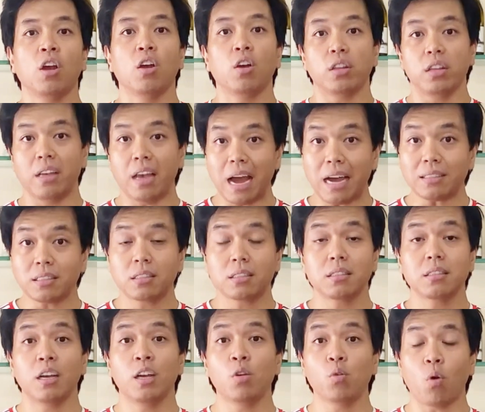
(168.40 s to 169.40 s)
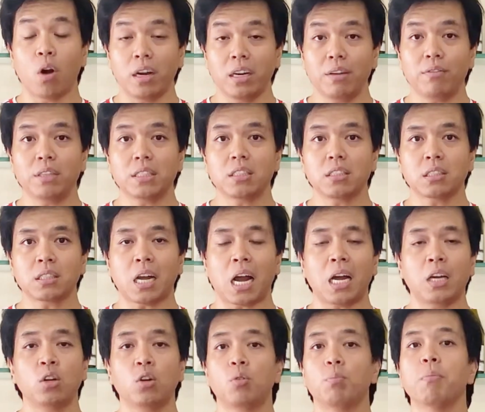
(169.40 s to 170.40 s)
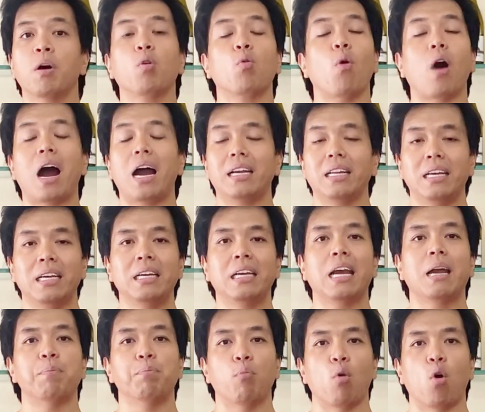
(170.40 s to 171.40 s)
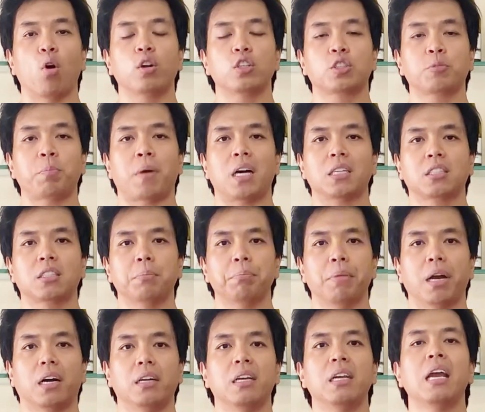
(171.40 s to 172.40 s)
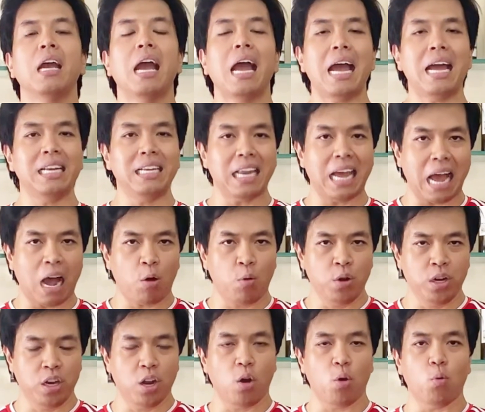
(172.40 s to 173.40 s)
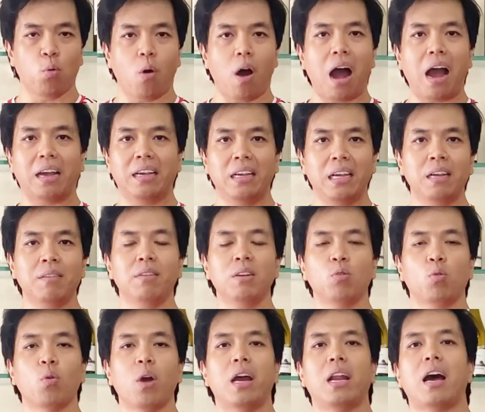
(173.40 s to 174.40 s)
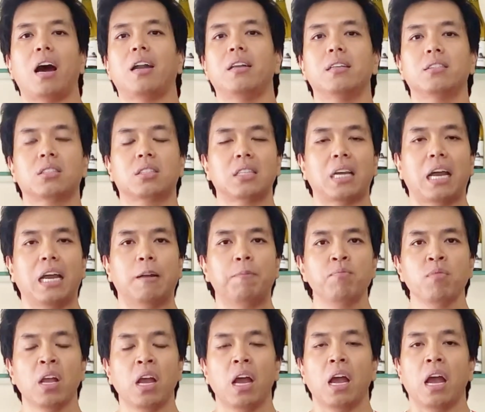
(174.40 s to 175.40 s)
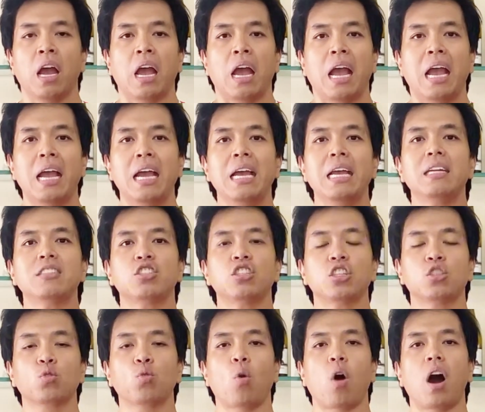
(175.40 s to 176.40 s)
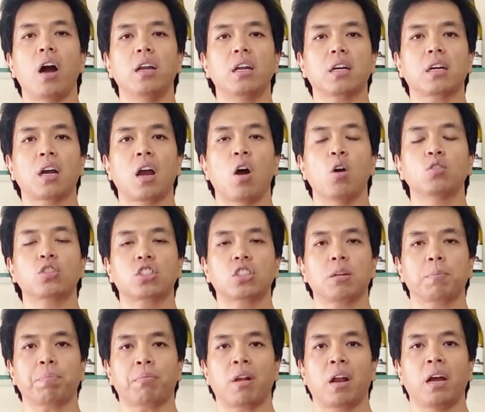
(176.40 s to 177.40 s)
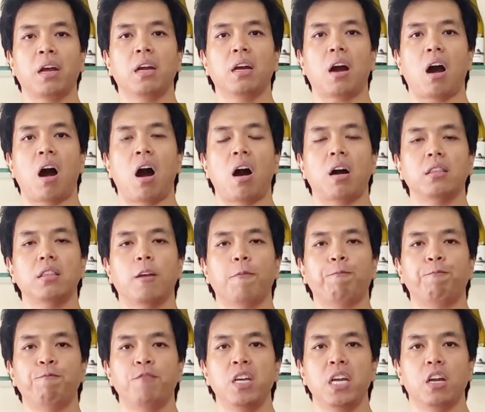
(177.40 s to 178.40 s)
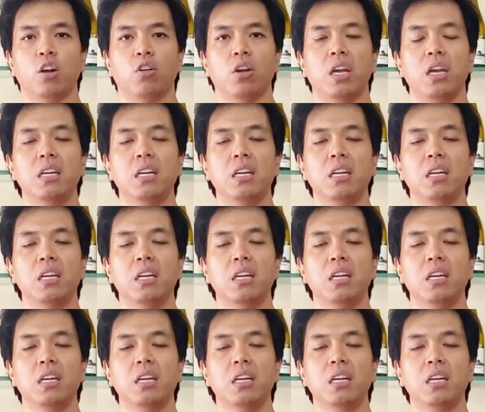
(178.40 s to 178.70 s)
Yes, he won the division title, but why did he get more responsibility? And now we know why. He even went on to say it. He just wanted to coach the player on the field.